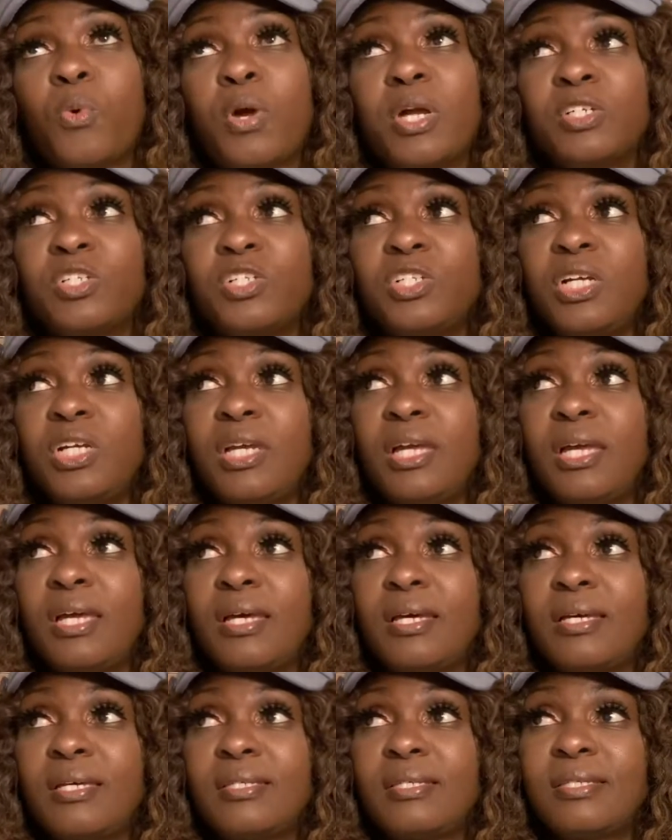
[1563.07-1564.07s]
she
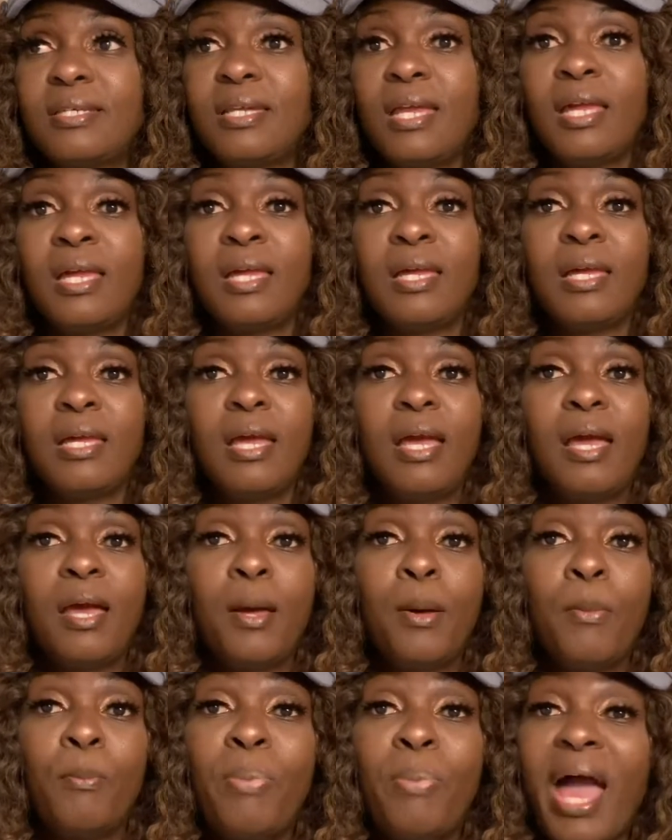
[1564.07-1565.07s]
is sitting
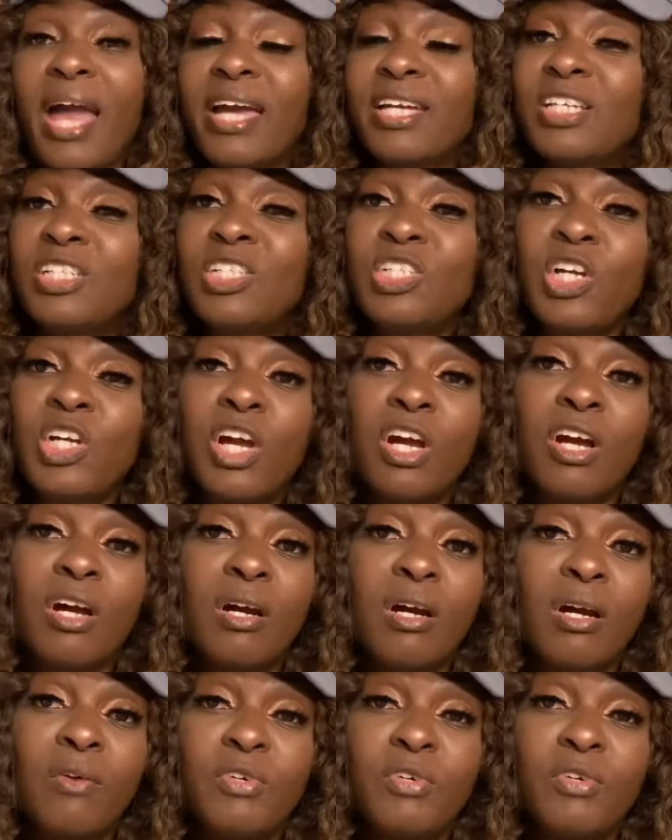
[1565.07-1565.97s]
back in a chair.